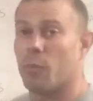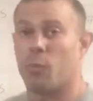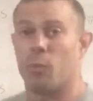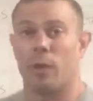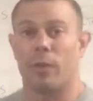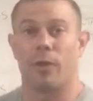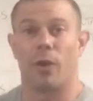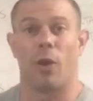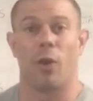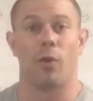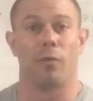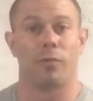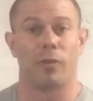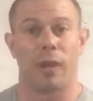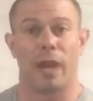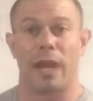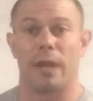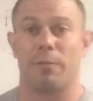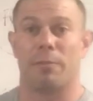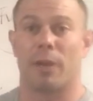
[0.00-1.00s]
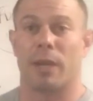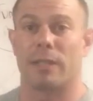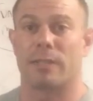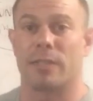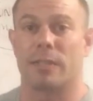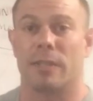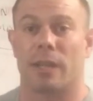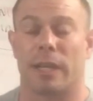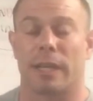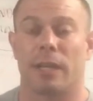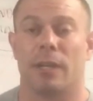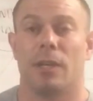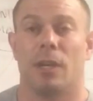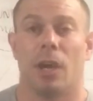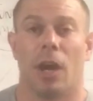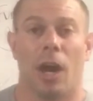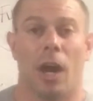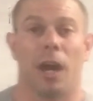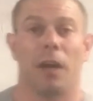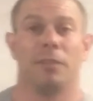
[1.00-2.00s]
With overhead pressing,
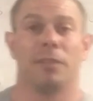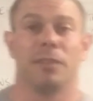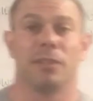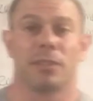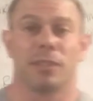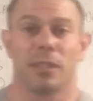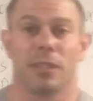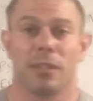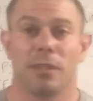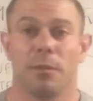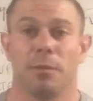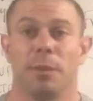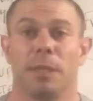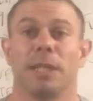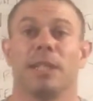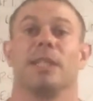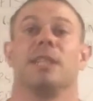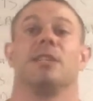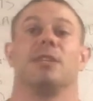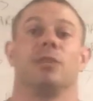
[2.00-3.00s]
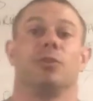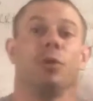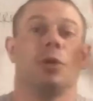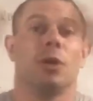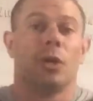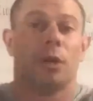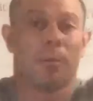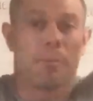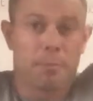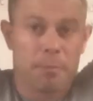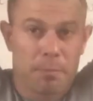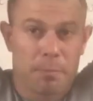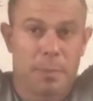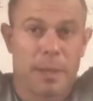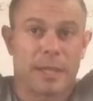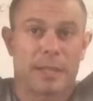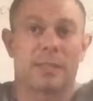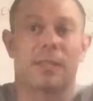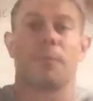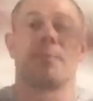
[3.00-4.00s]
obviously the ability to
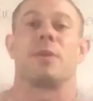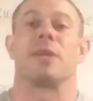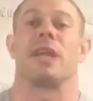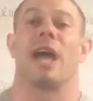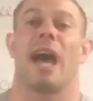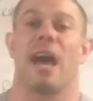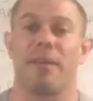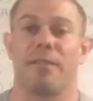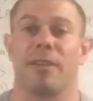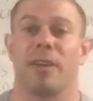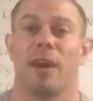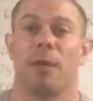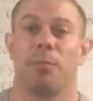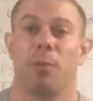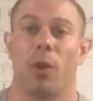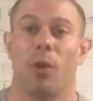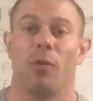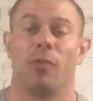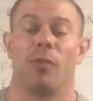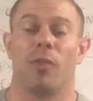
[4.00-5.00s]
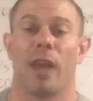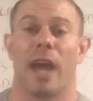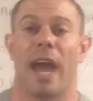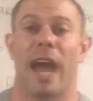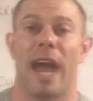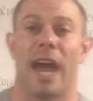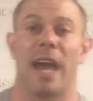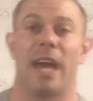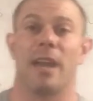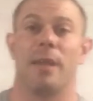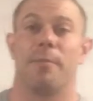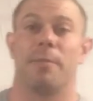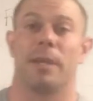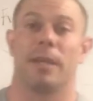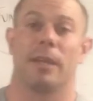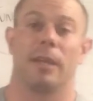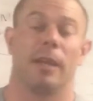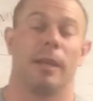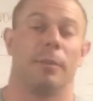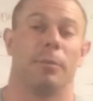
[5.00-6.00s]
pick something heavy up over the head and
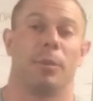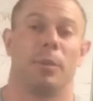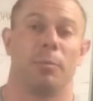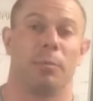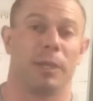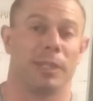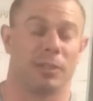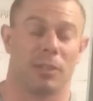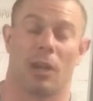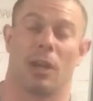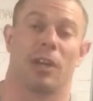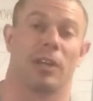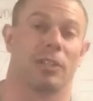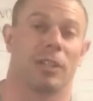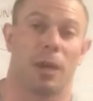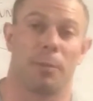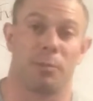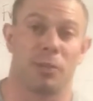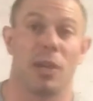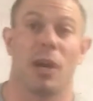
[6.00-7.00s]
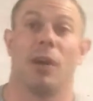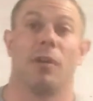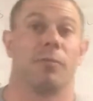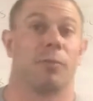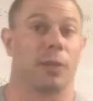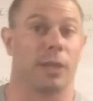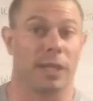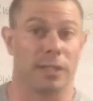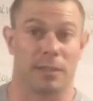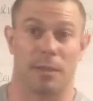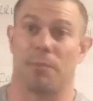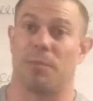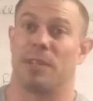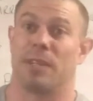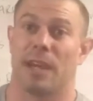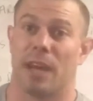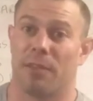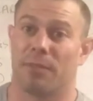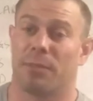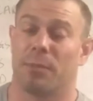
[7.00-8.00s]
being able to place it on a top shelf or get something
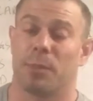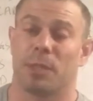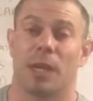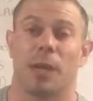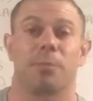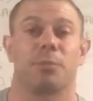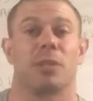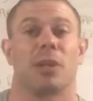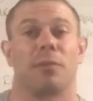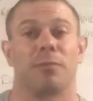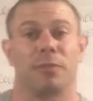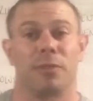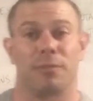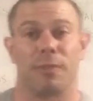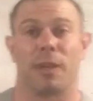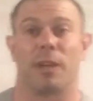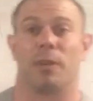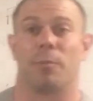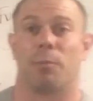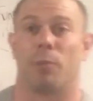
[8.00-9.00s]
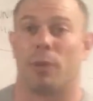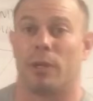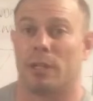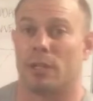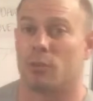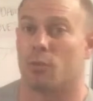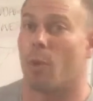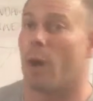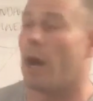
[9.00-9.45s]
down from a top shelf is very important as